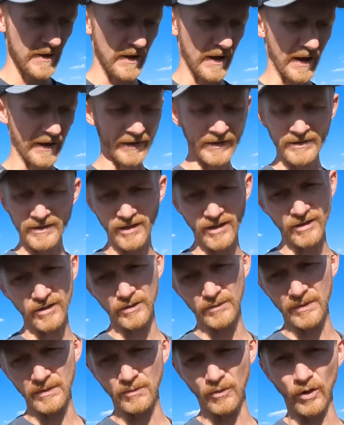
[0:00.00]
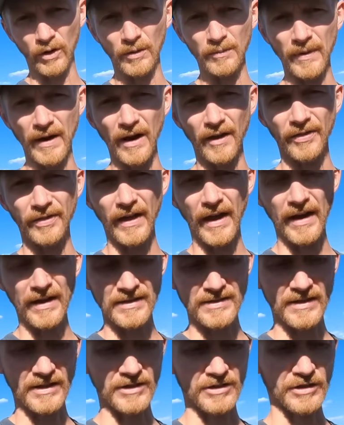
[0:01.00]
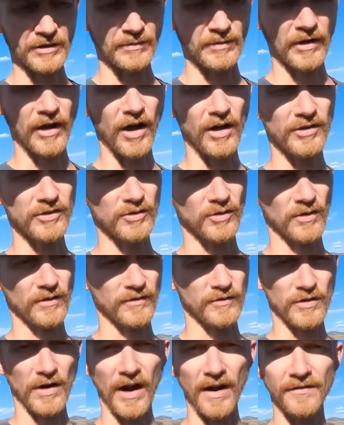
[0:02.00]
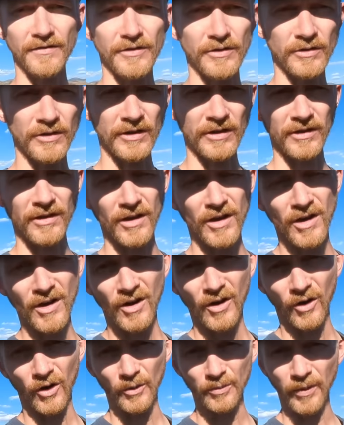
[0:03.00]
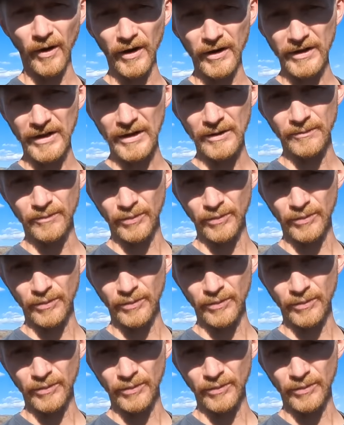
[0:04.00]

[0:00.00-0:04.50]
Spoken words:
I can tell a little bit more about that essentially, but all sort of drive unit or parking